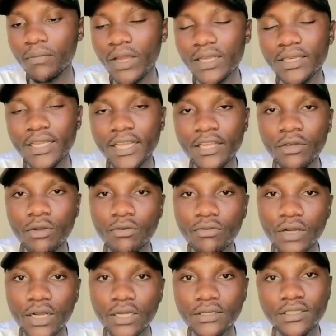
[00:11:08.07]
at the end of
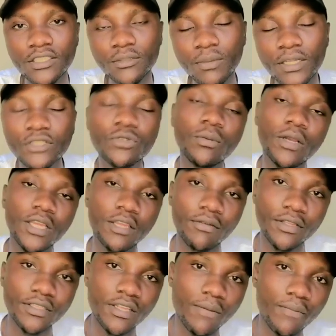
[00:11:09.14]
uh, six months you are
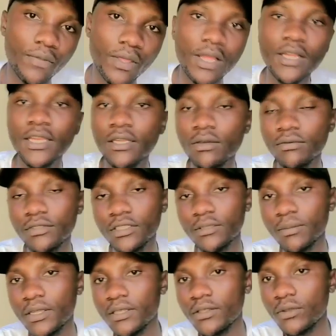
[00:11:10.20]
given something at the end of six
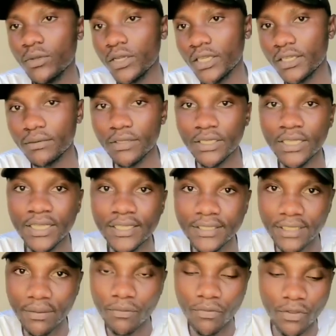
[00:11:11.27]
months you are given
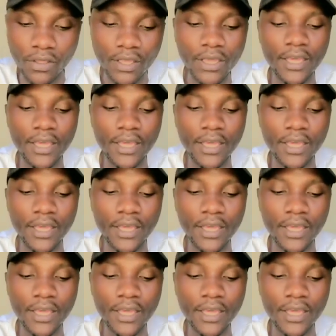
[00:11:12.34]
something